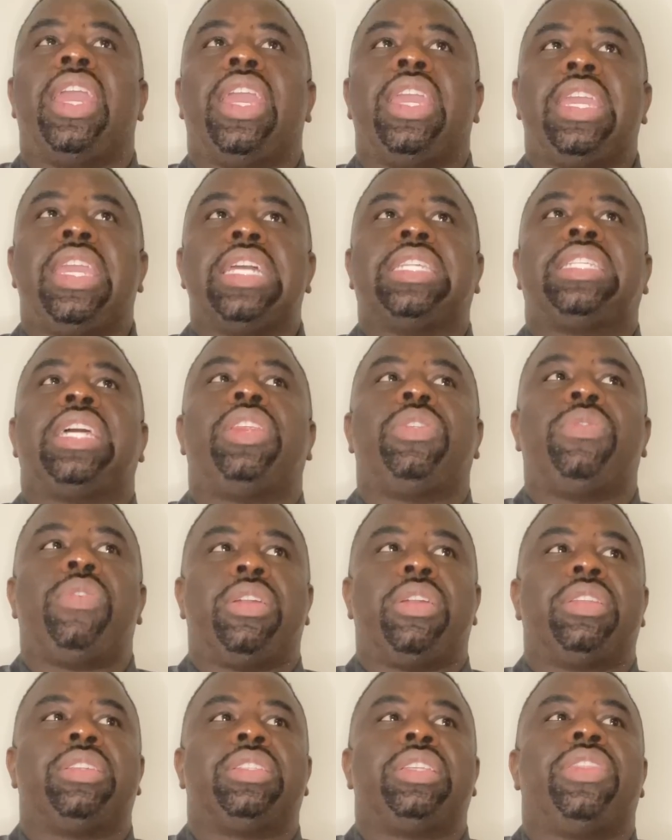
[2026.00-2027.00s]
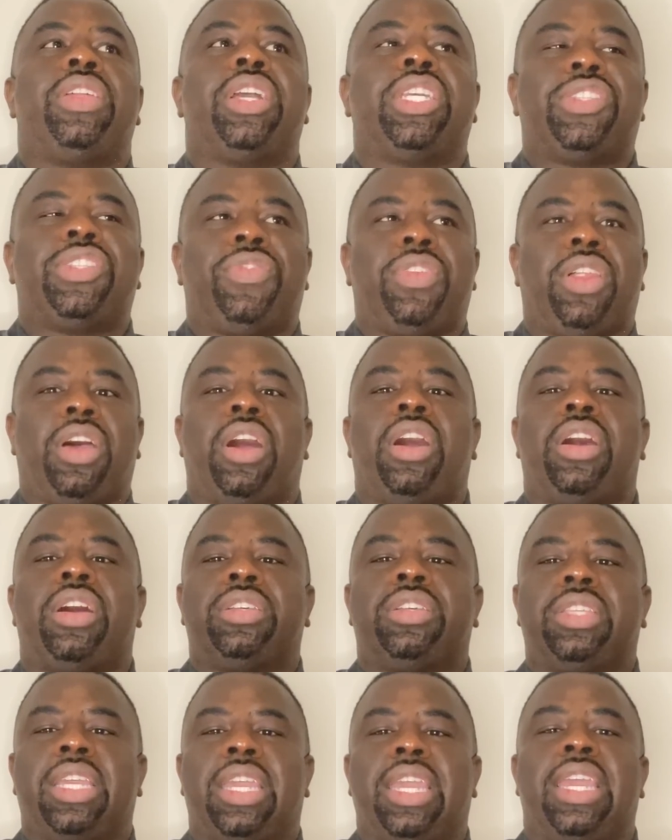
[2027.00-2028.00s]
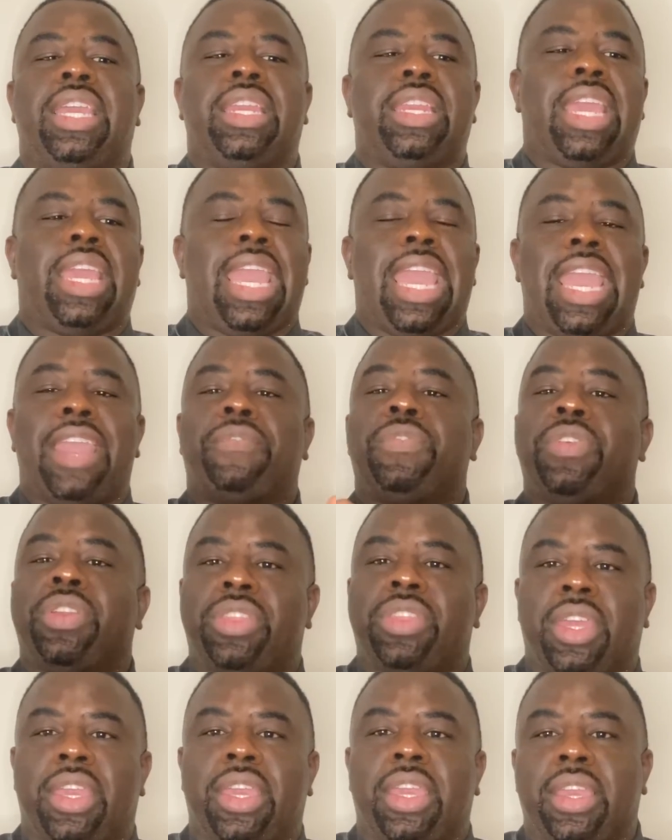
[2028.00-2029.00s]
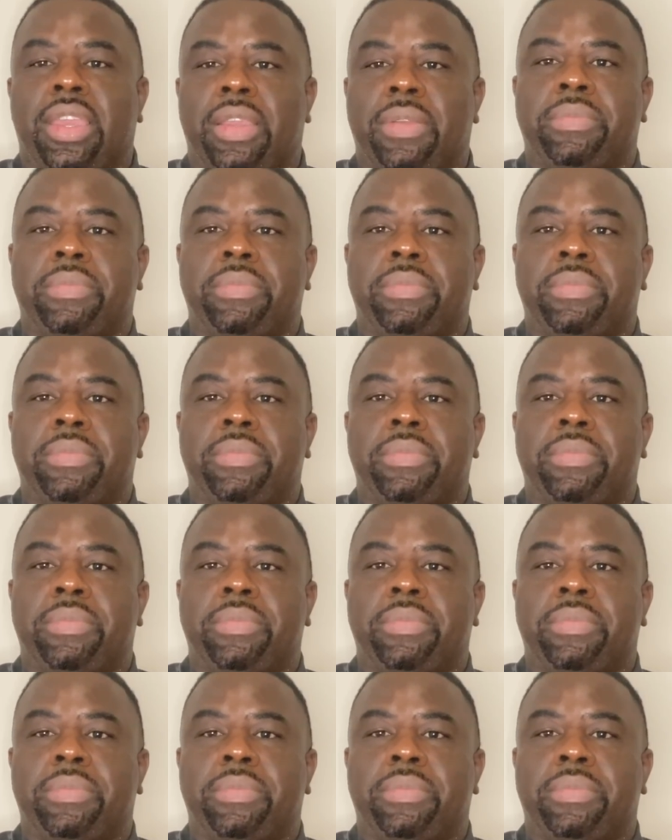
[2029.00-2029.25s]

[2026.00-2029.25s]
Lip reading: Yes, I do understand. There's flaws in everything.